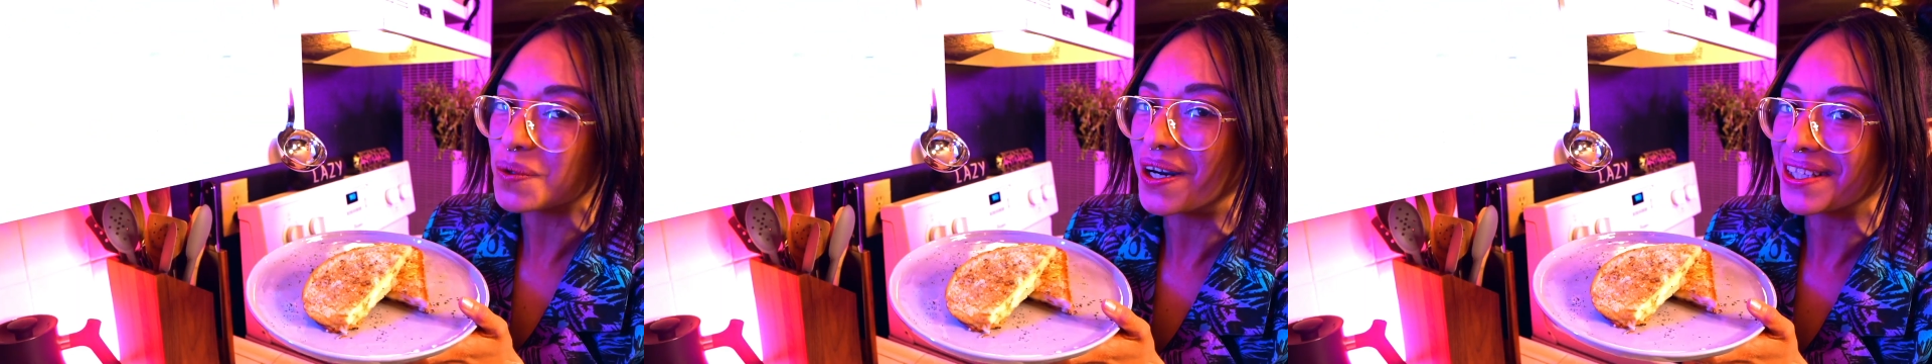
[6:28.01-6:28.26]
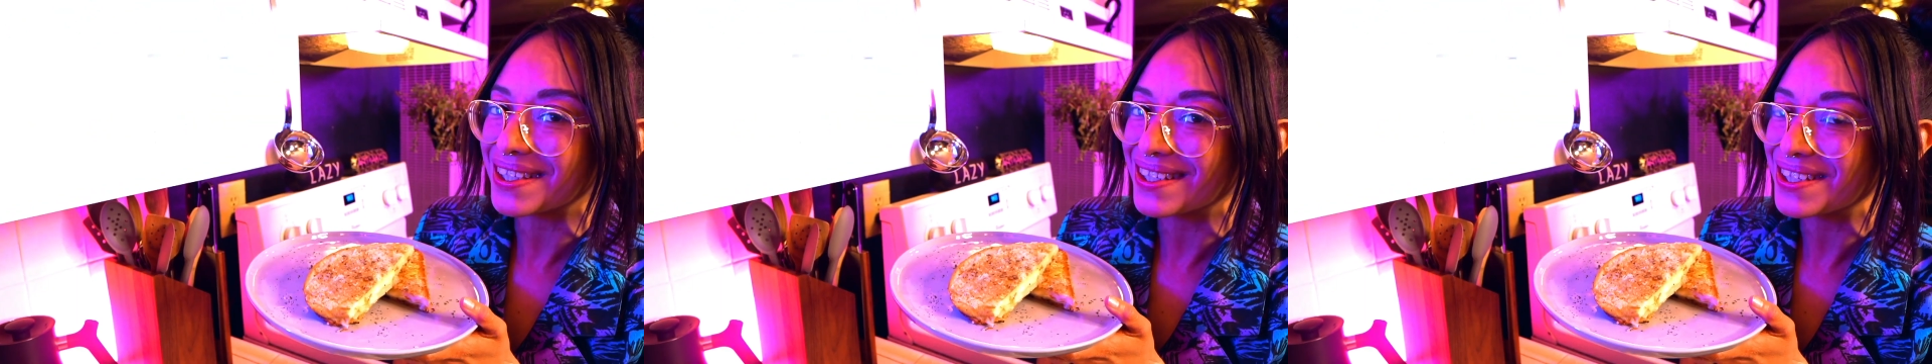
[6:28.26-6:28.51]

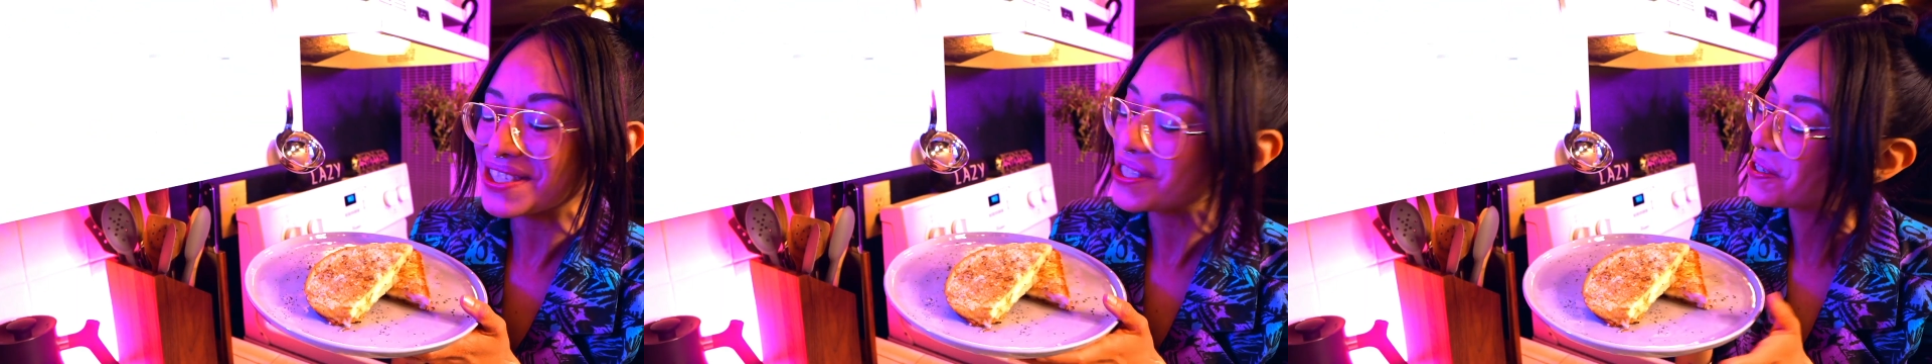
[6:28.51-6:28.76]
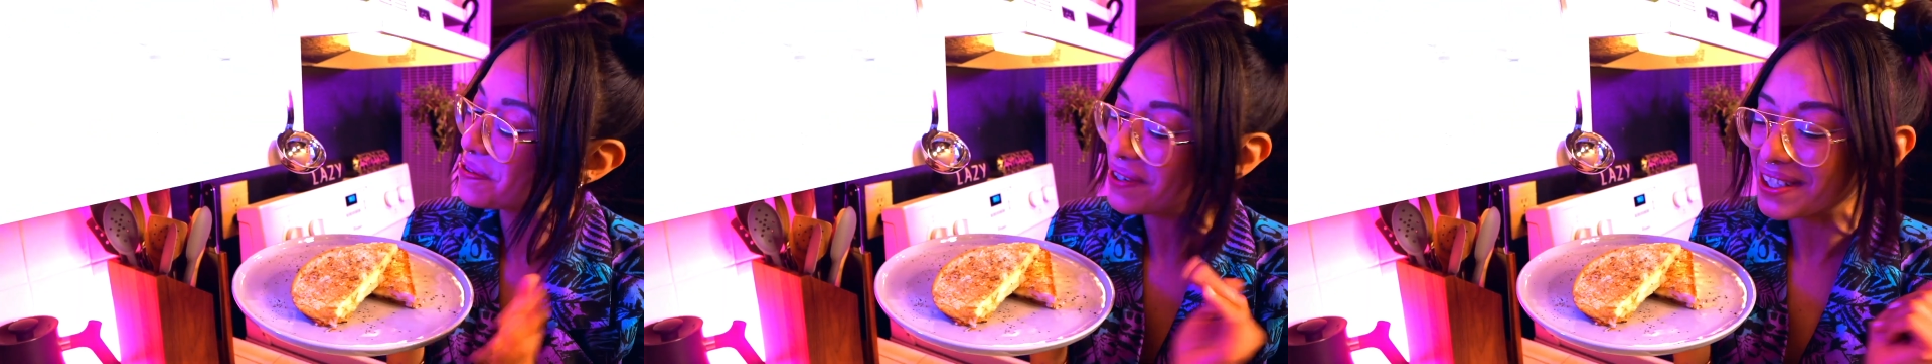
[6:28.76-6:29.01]
want this
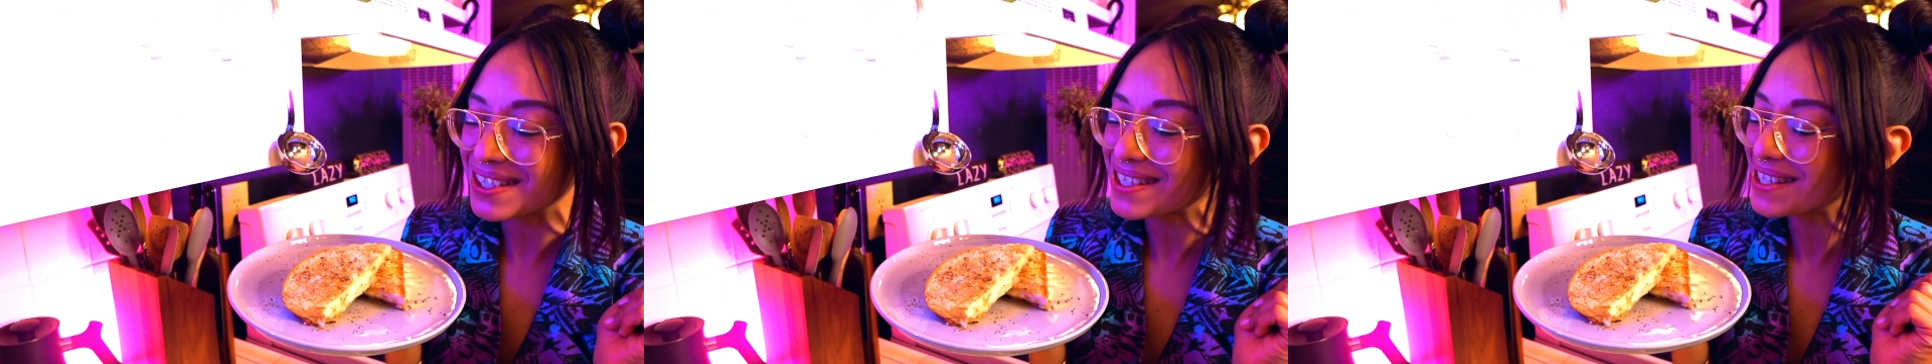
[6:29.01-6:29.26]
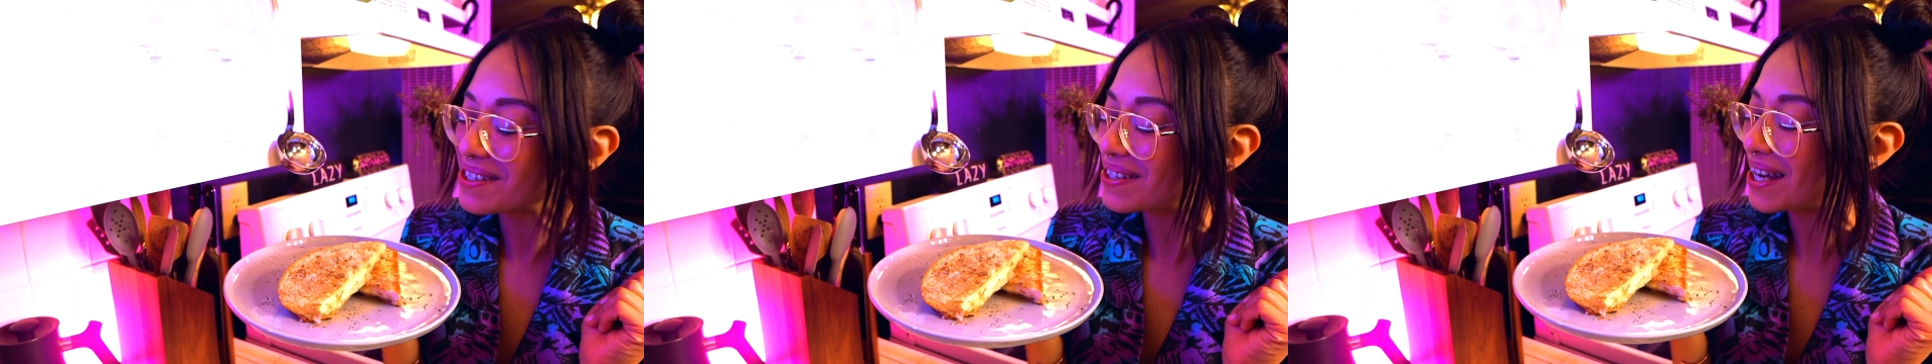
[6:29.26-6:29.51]

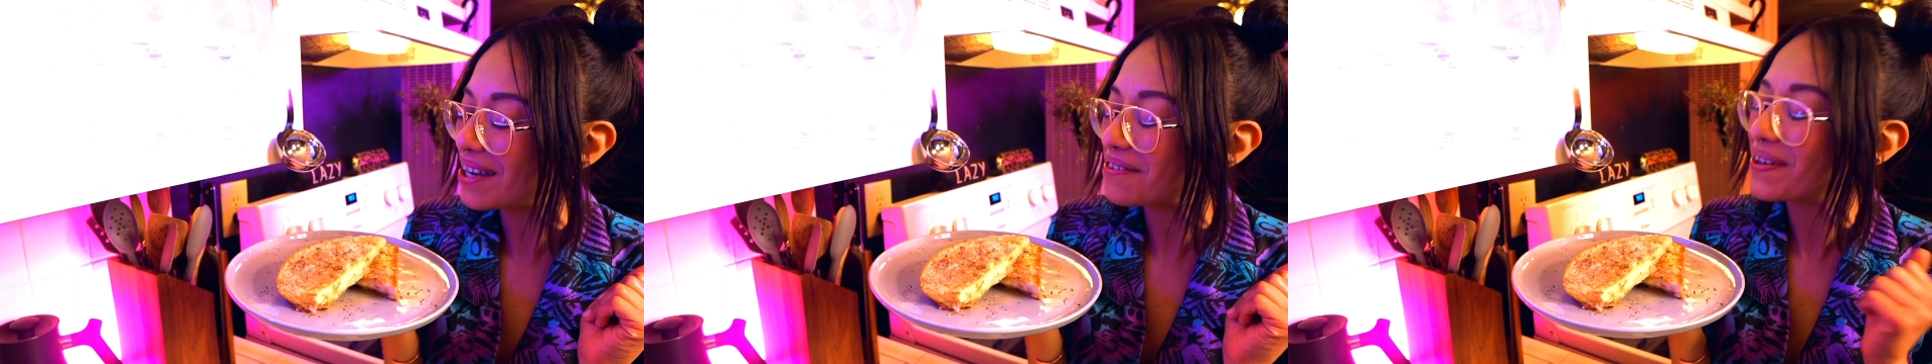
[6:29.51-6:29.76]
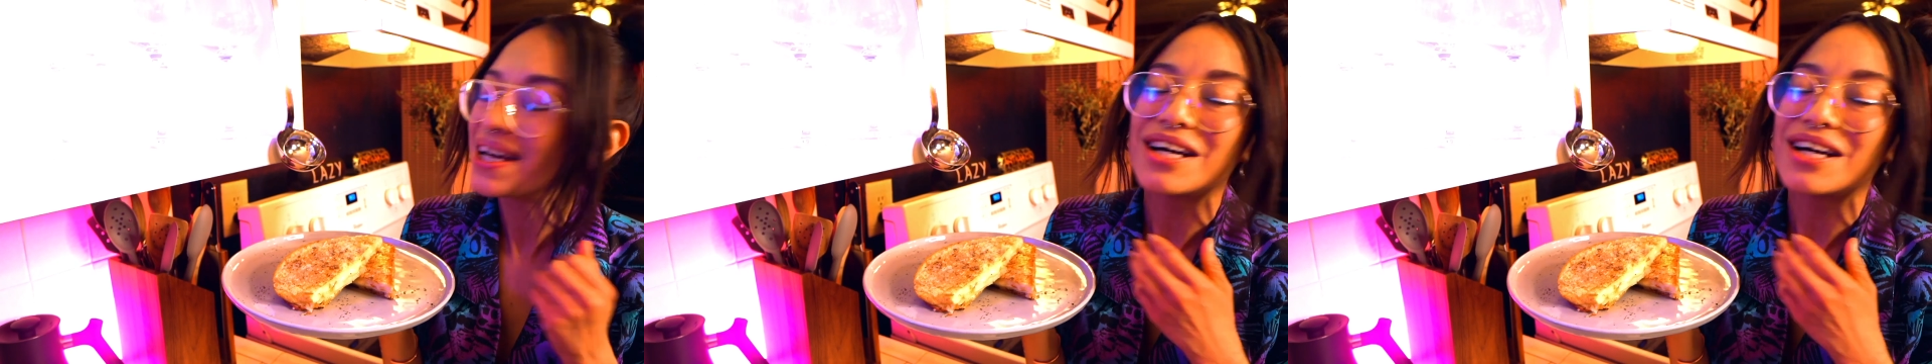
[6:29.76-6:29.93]
in your life.